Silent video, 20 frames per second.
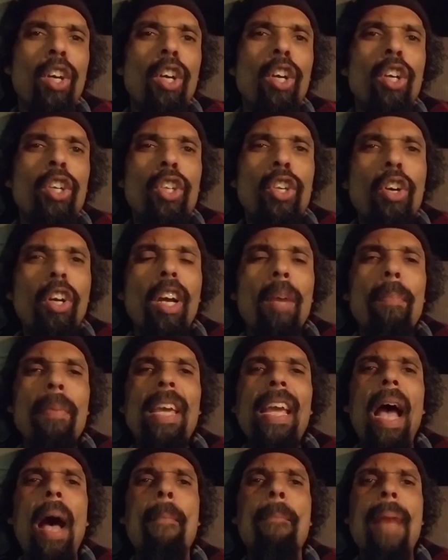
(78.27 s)
You could
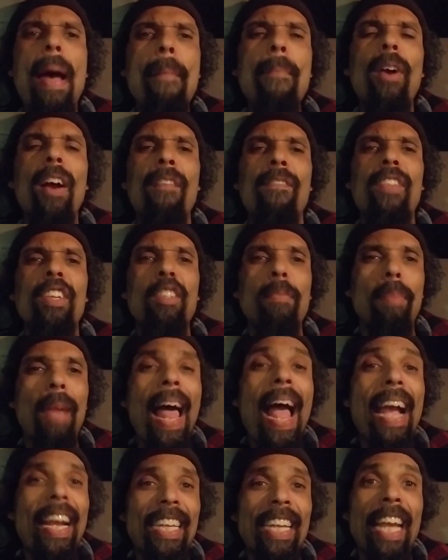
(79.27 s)
be a member of this
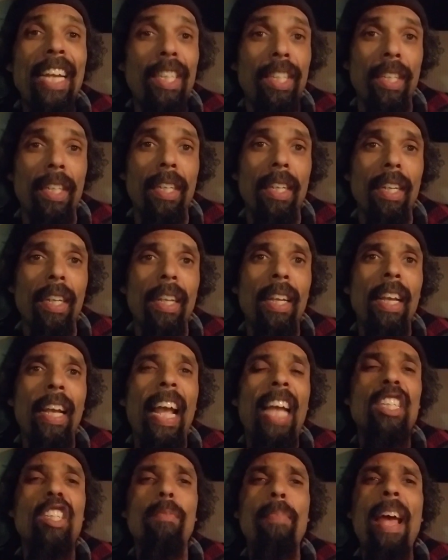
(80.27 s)
black nation
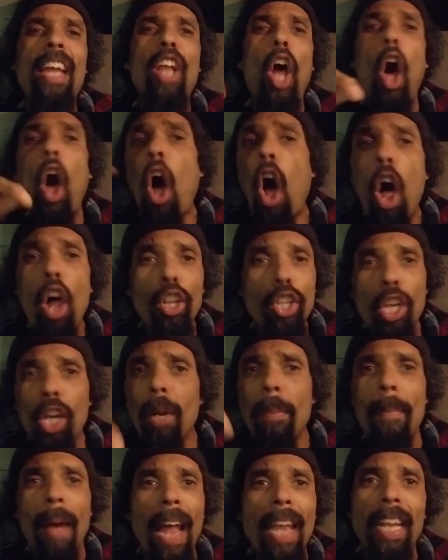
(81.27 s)
and spend all your
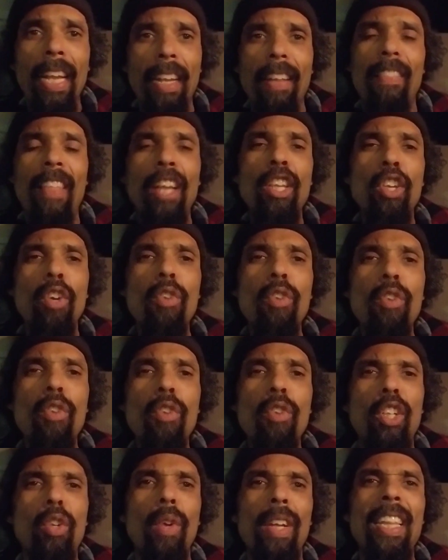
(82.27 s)
money that you
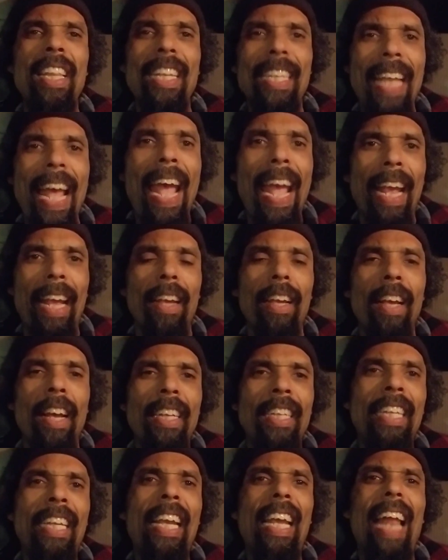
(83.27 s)
need to in the day
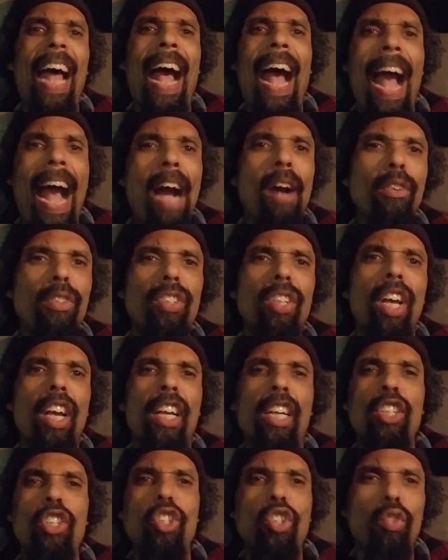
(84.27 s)
to get a house
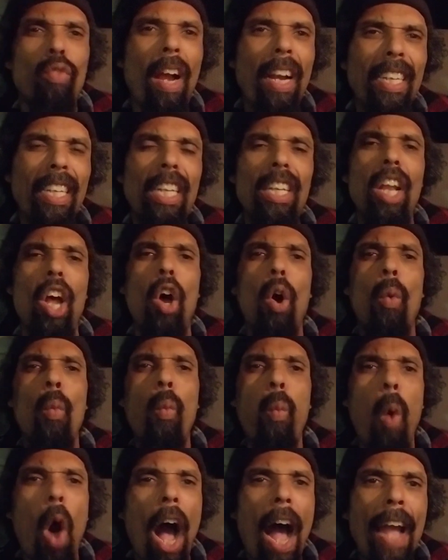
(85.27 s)
constructed,
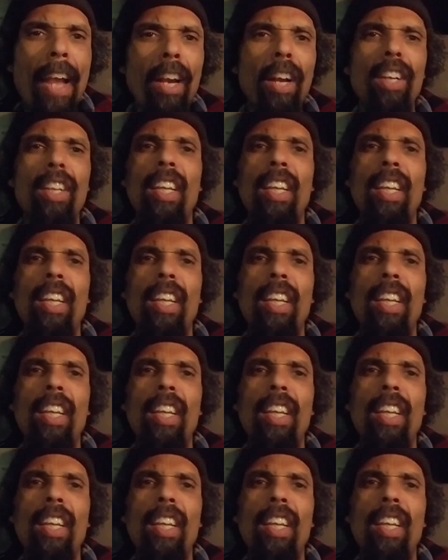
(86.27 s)
wired,